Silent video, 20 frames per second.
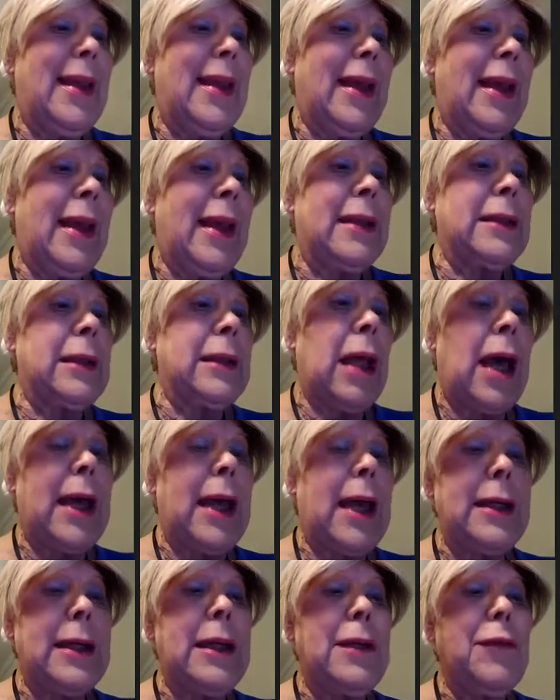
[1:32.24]
And
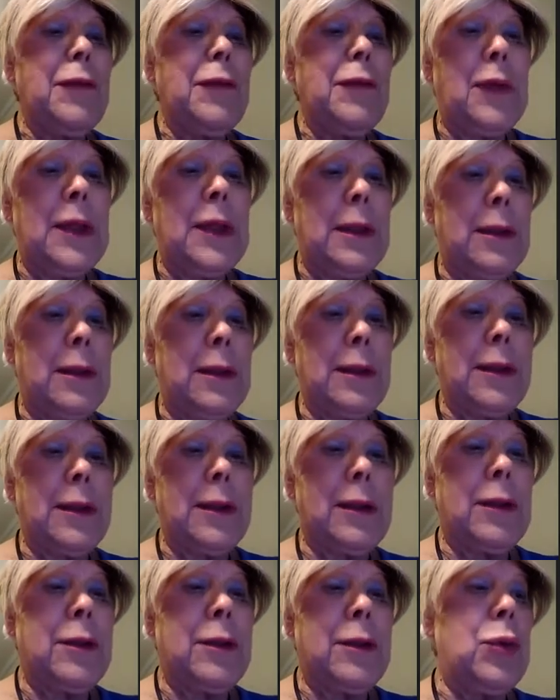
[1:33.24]
Lightning
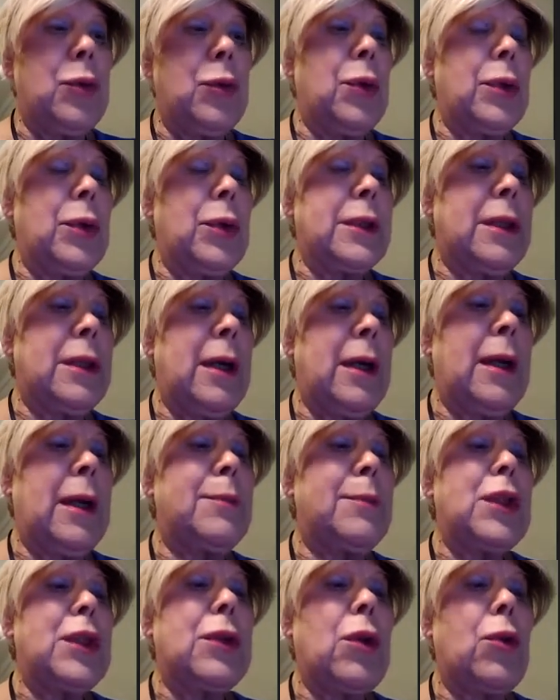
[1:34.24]
Fields, New York
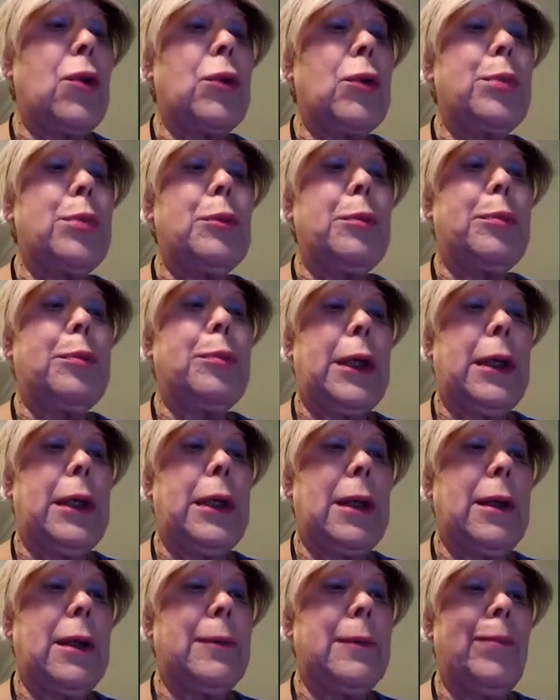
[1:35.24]
Times notable book.
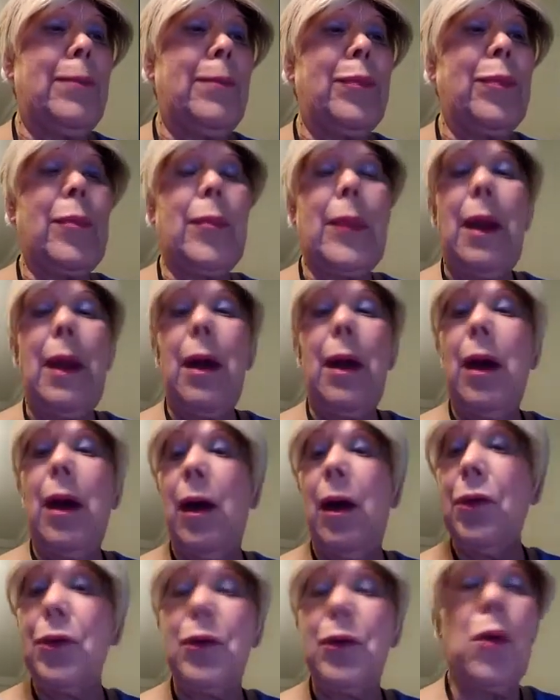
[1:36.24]

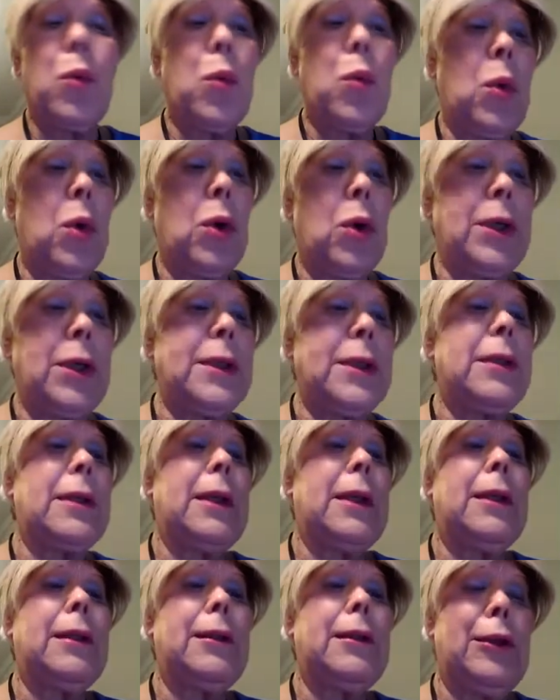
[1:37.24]
Other awards
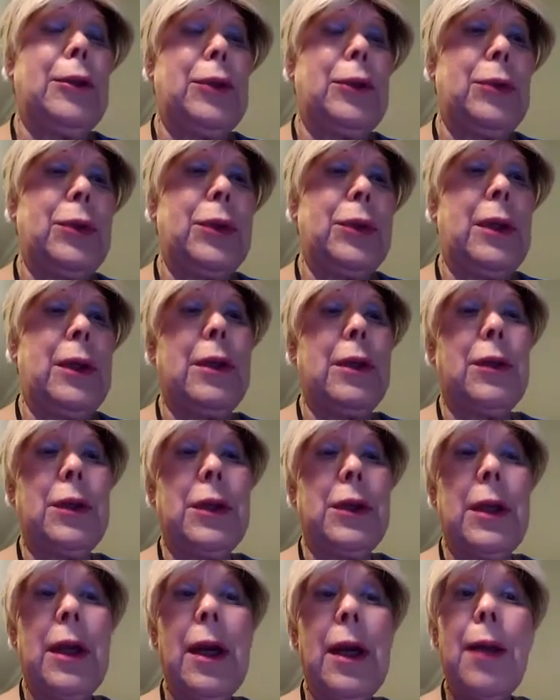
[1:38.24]
include a
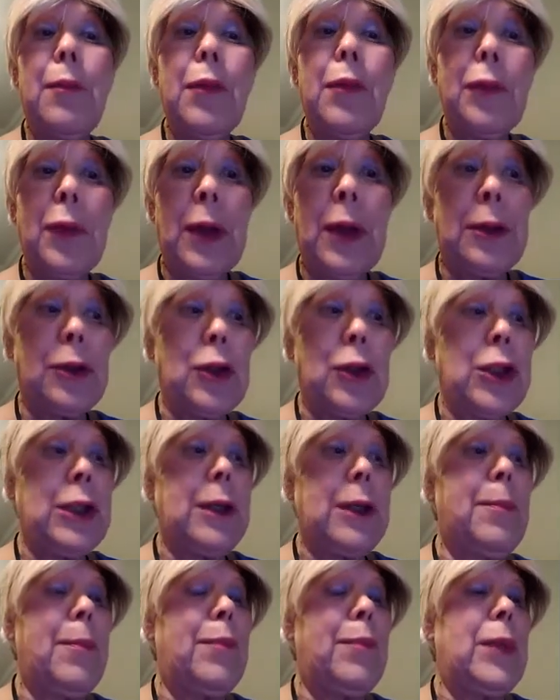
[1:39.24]
Guggenheim
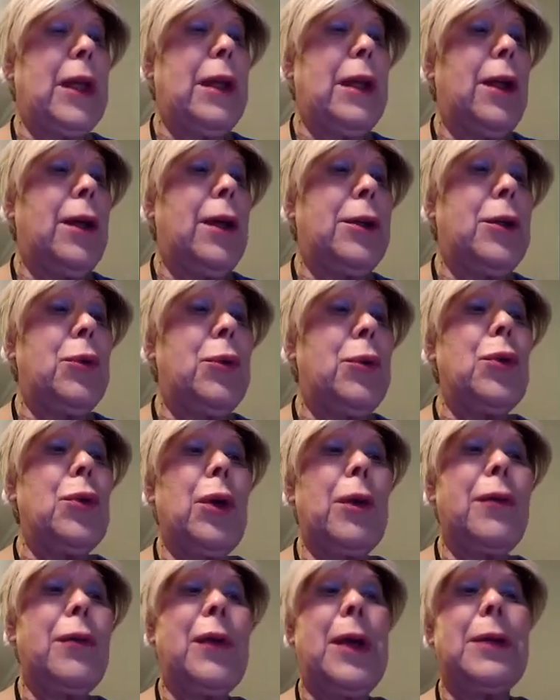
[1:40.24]
Fellowship, a New
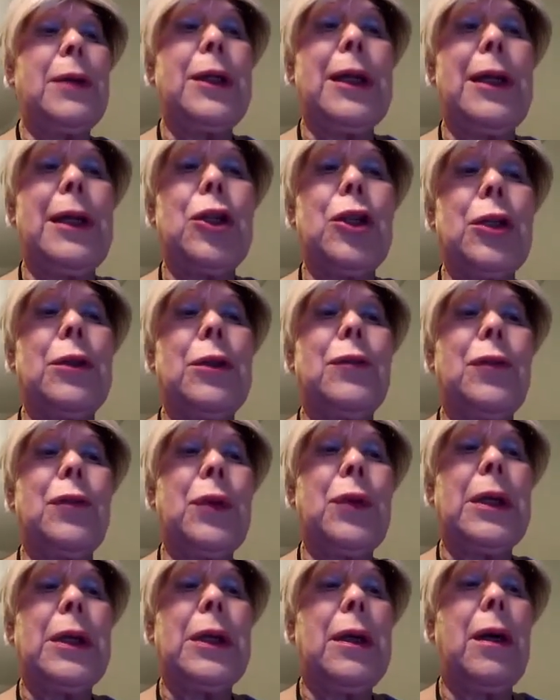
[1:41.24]
York Foundation for
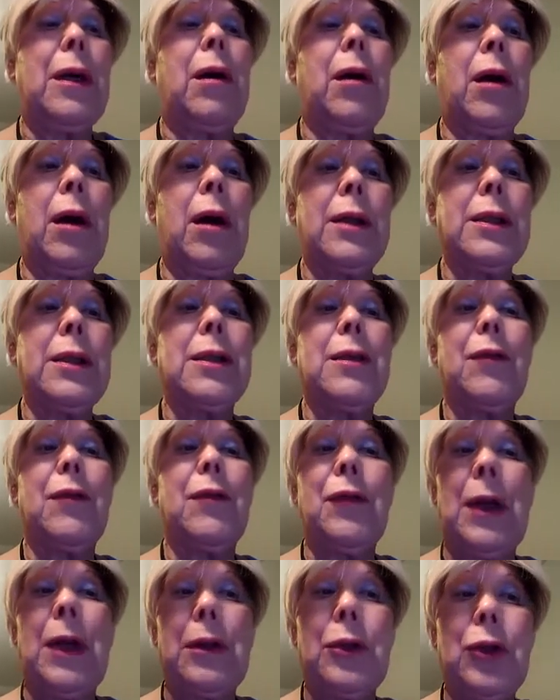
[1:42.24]
the Arts
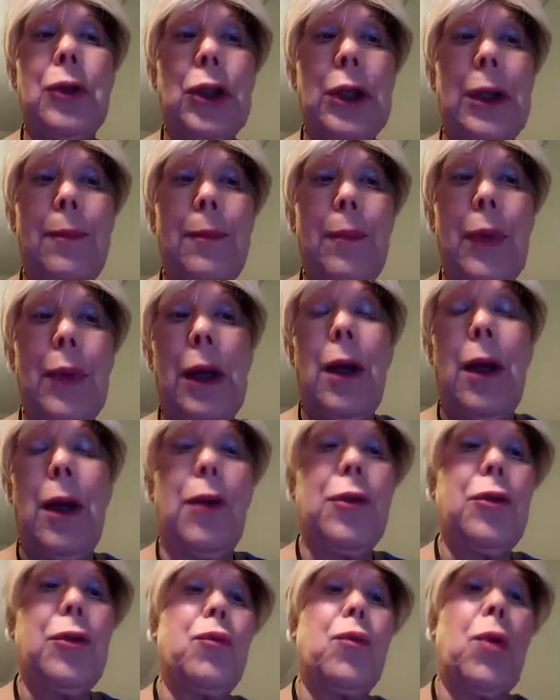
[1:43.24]
Fellowship,
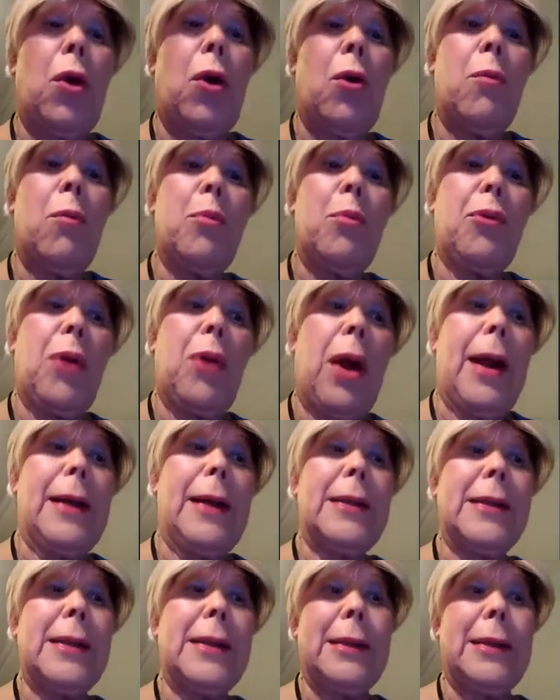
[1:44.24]
the Rome
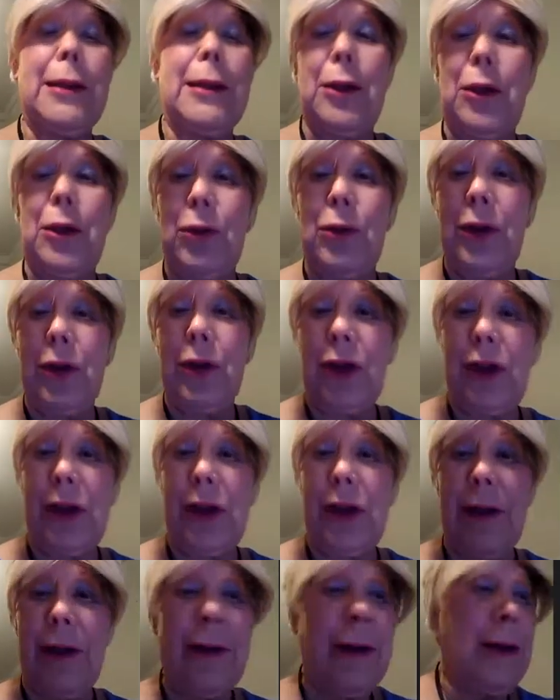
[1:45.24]
Prize in
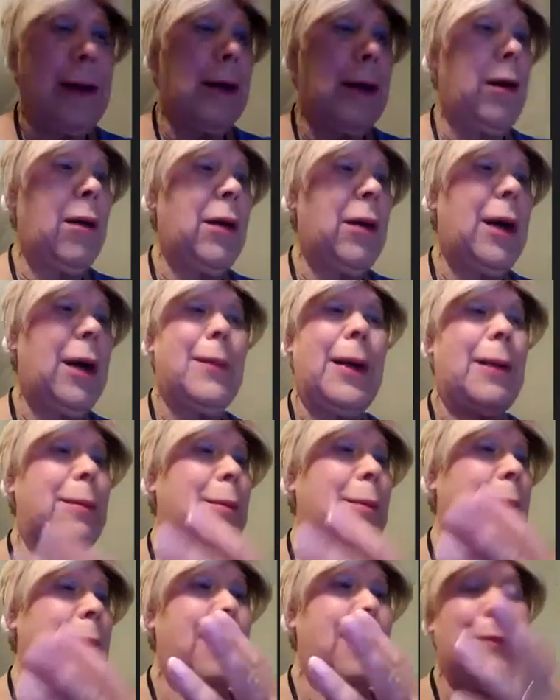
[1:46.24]
Literature. Oh,
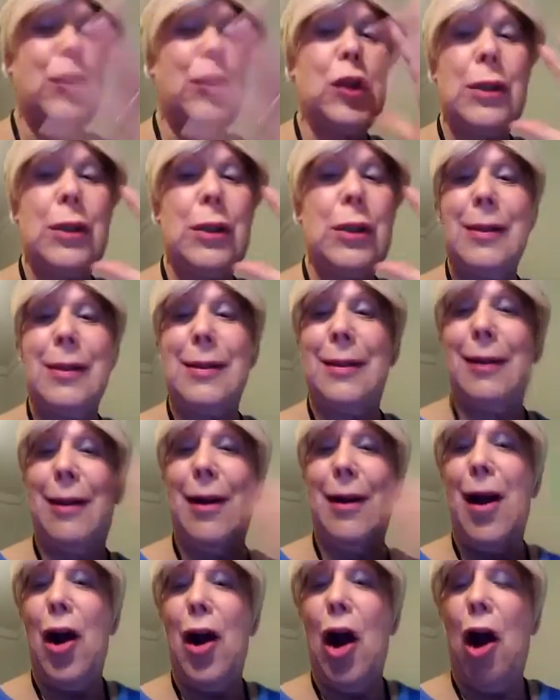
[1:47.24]
I'm just
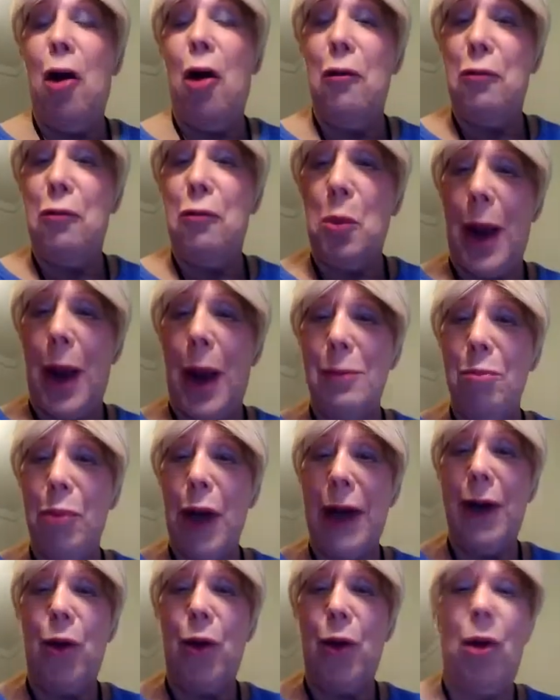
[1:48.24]
overwhelmed
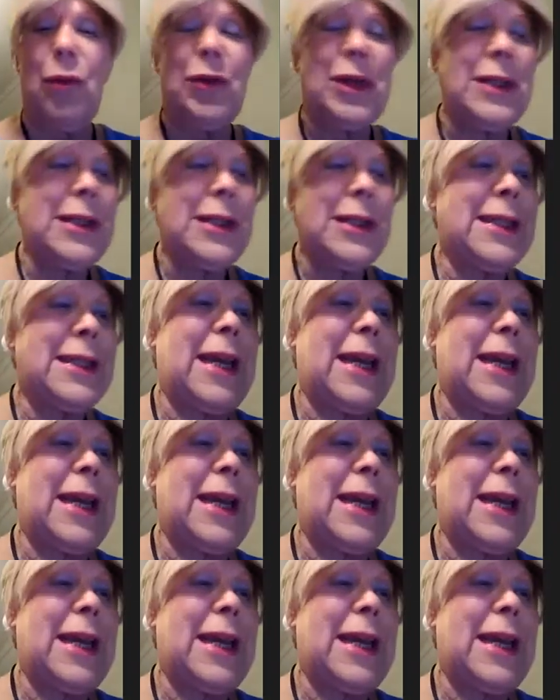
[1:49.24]
by all this.